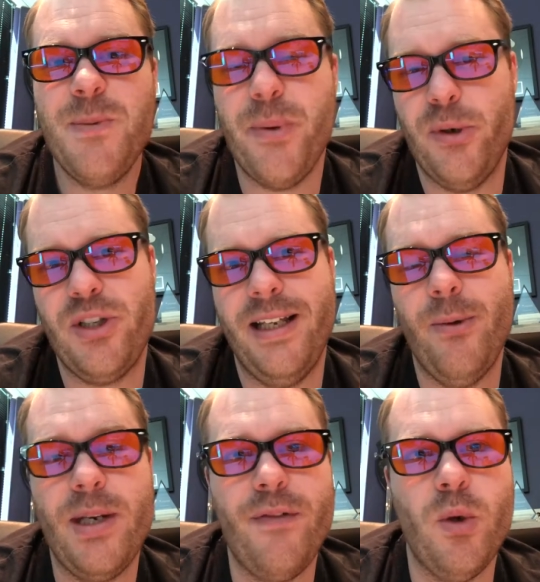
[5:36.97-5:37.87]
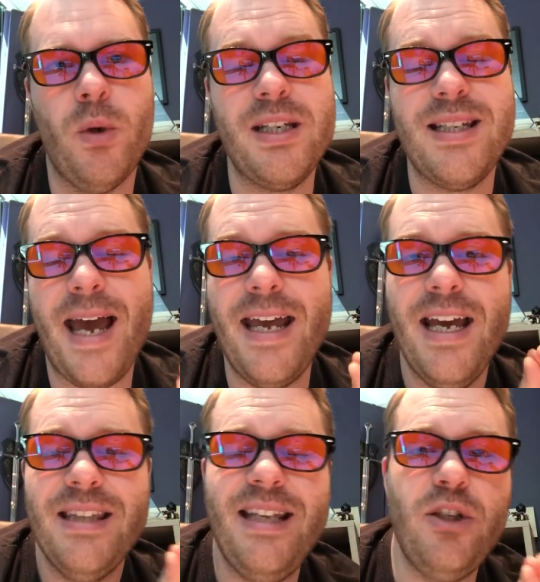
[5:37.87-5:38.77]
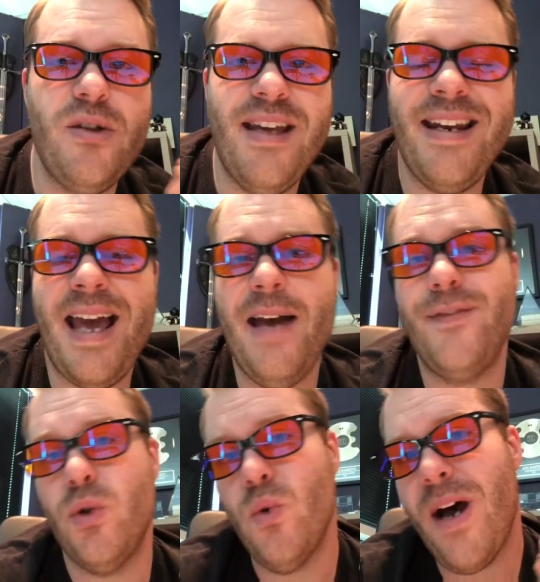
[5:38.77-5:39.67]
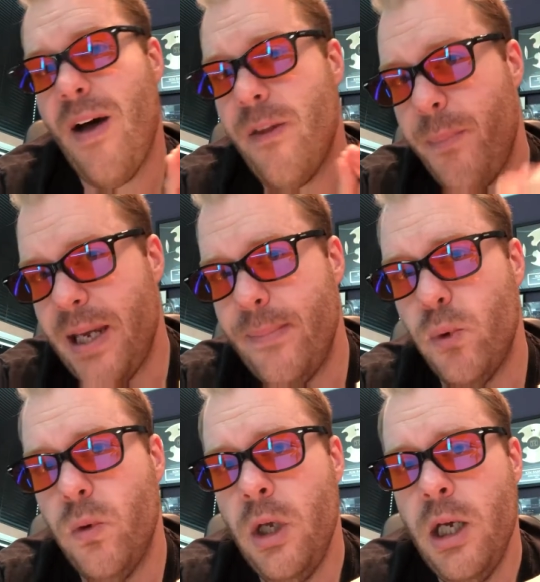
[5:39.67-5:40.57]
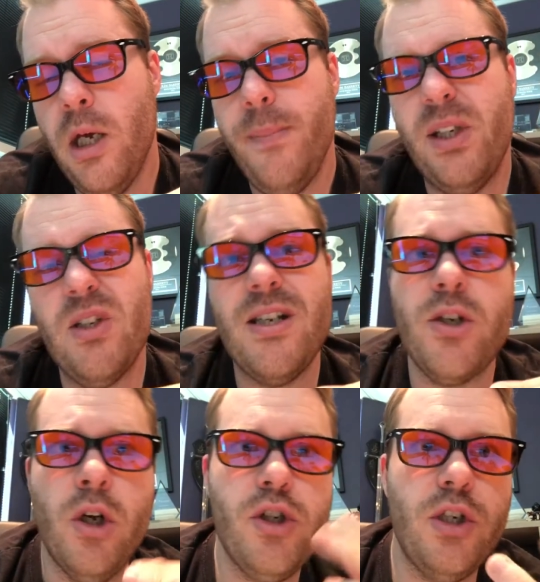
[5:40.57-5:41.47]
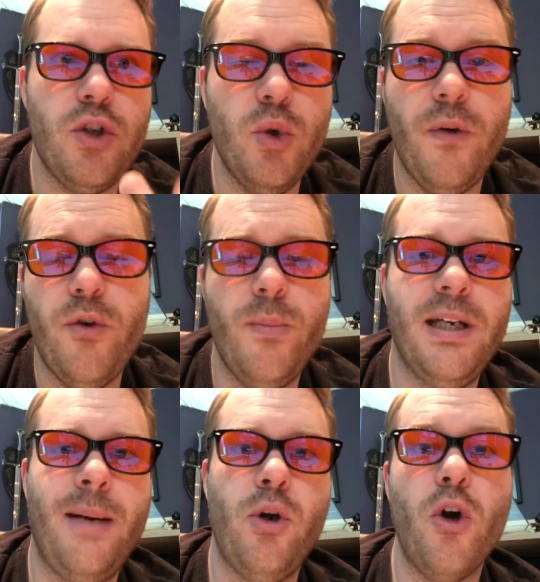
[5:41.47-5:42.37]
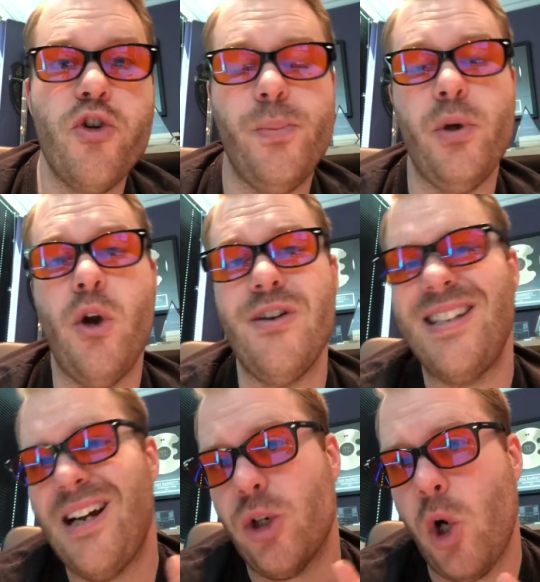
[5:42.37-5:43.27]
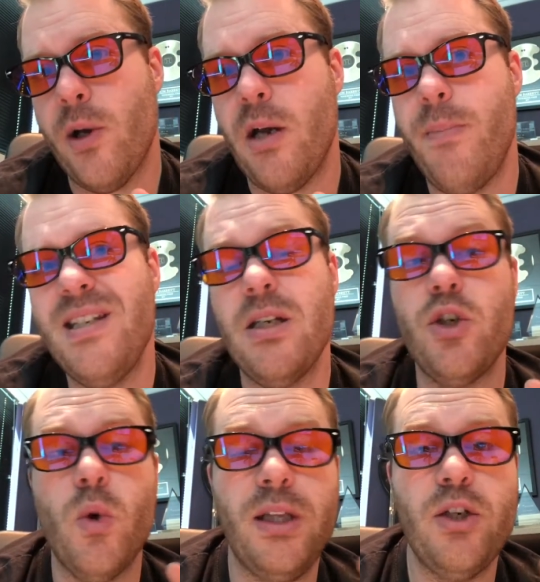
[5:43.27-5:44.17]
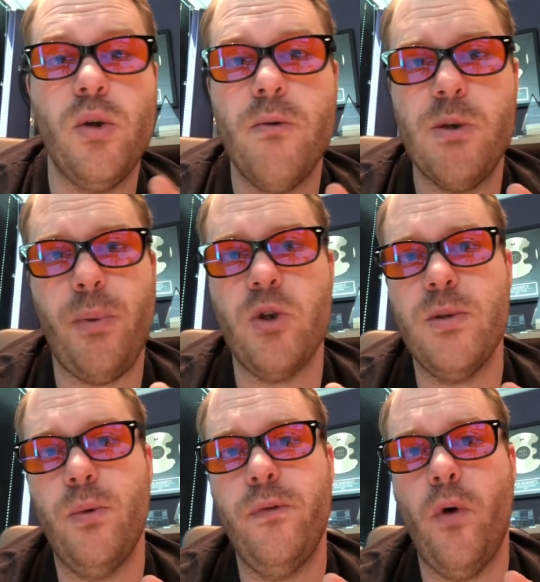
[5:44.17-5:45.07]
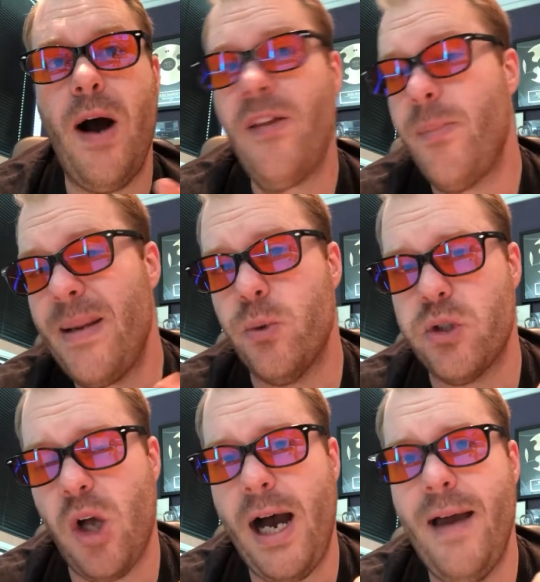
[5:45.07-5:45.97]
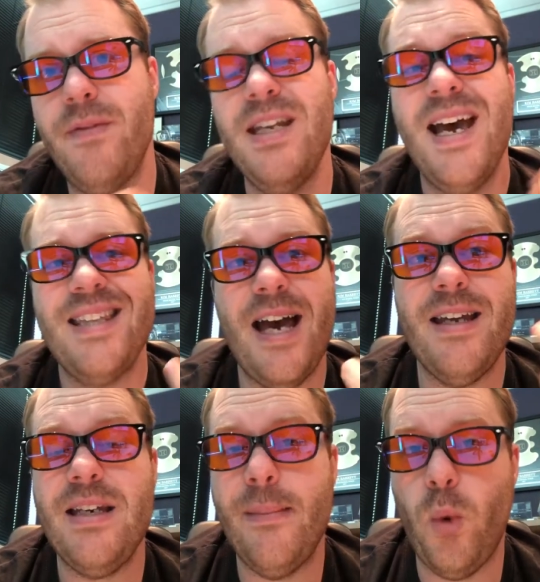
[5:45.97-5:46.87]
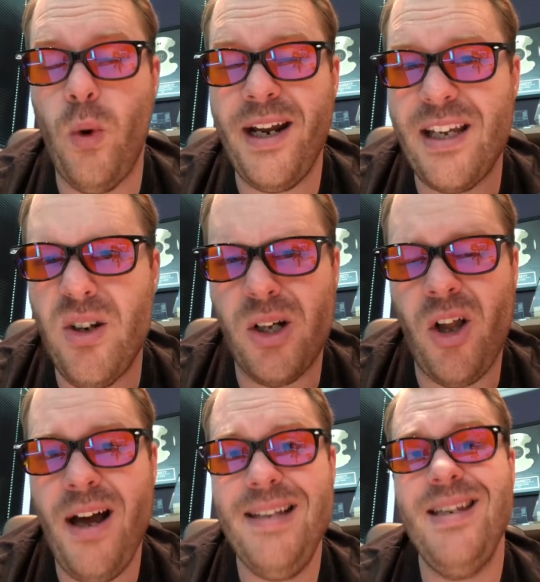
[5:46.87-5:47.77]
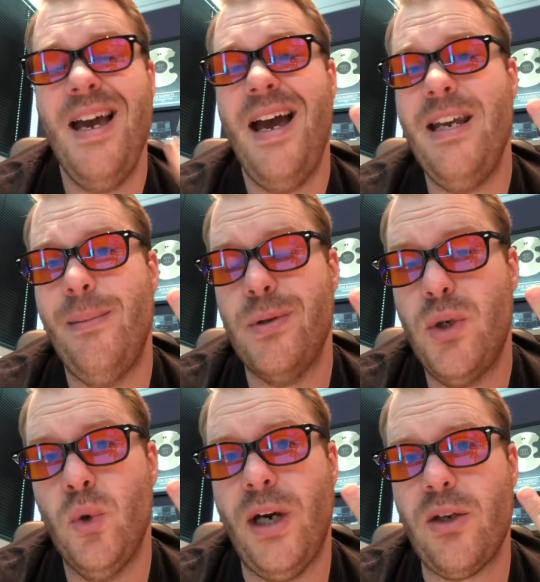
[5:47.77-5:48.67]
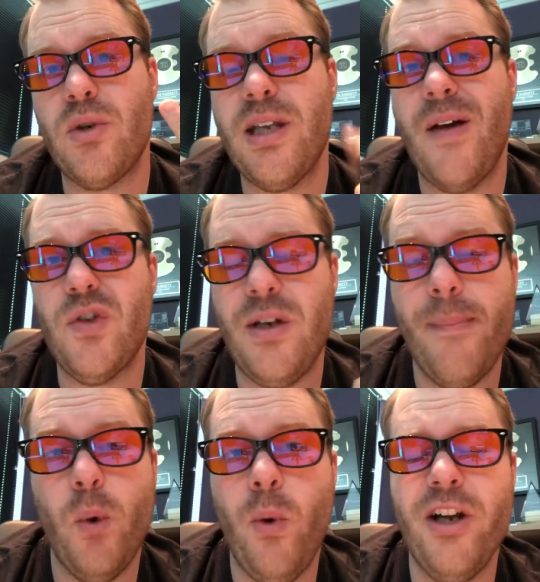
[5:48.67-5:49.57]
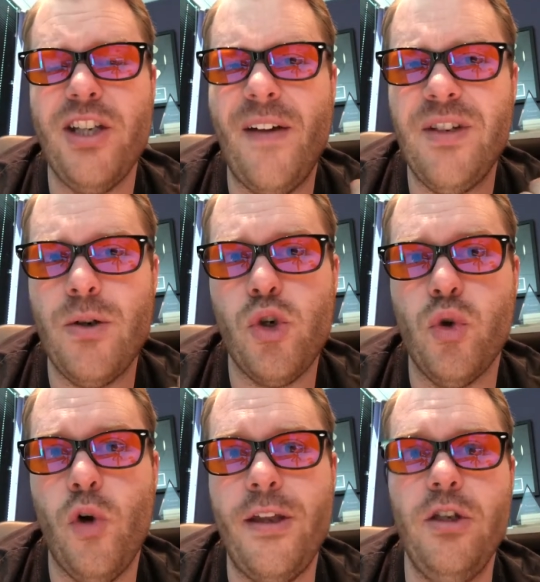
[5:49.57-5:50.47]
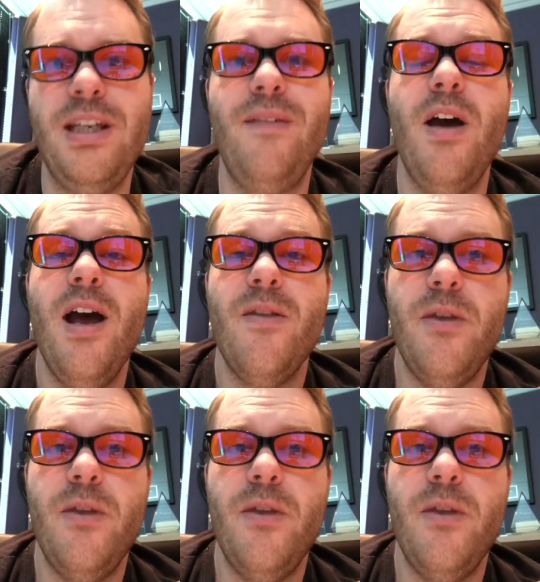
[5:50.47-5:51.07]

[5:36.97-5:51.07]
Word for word: spiritually, whatever you want to say, that you then have to other people. Because it's not just you. If you become an entrepreneur and you start growing a business, you are literally responsible for other people's lives that number one are your clients and number two are your staff. So, number one, you have to ensure that you give